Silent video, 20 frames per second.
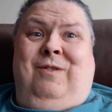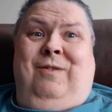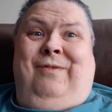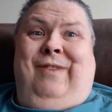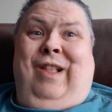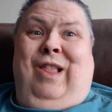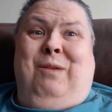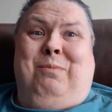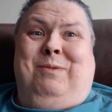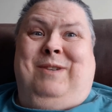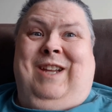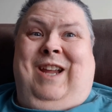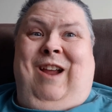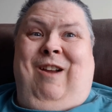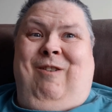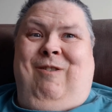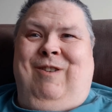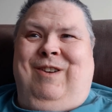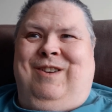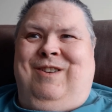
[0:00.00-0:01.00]
developed
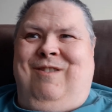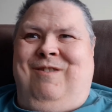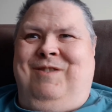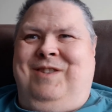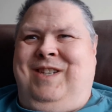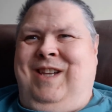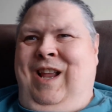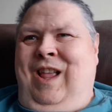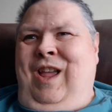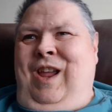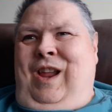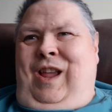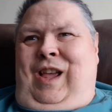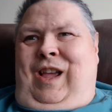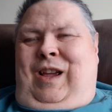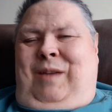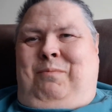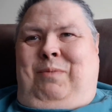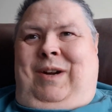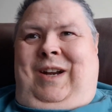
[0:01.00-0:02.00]
characters,
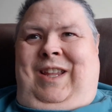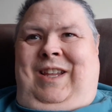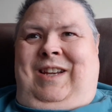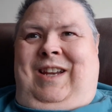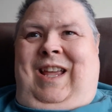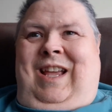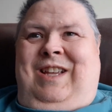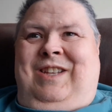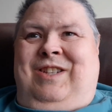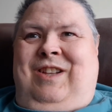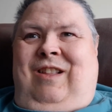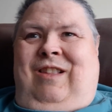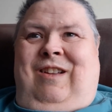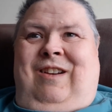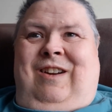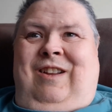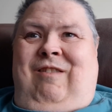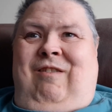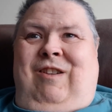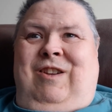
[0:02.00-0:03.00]
but it has a
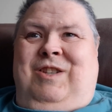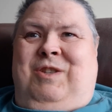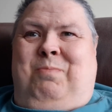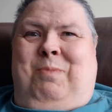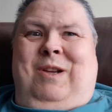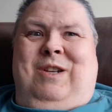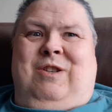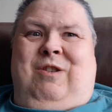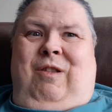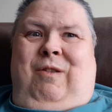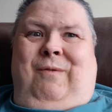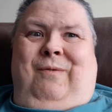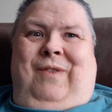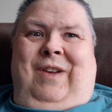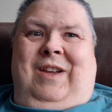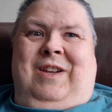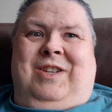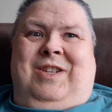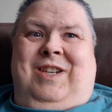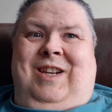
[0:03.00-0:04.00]
lot of great special
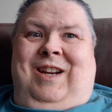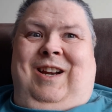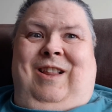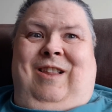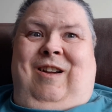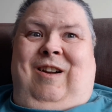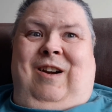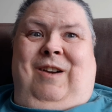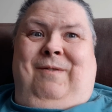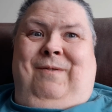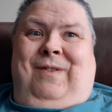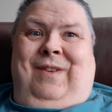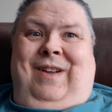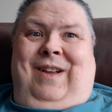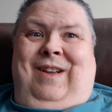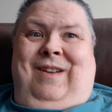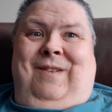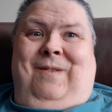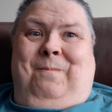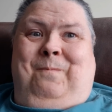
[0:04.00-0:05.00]
effects and a lot of
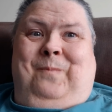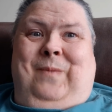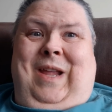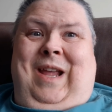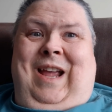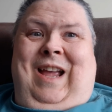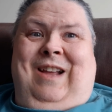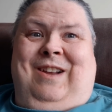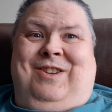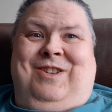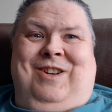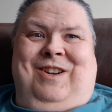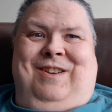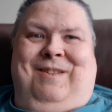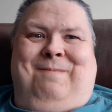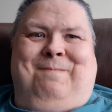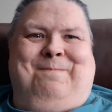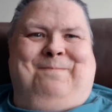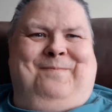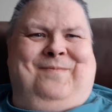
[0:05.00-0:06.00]
uh,
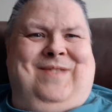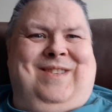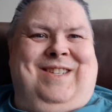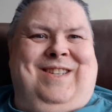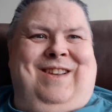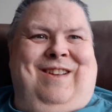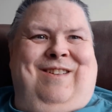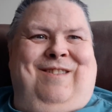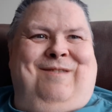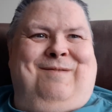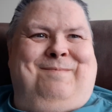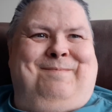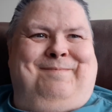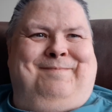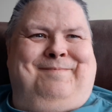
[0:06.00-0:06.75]
action. So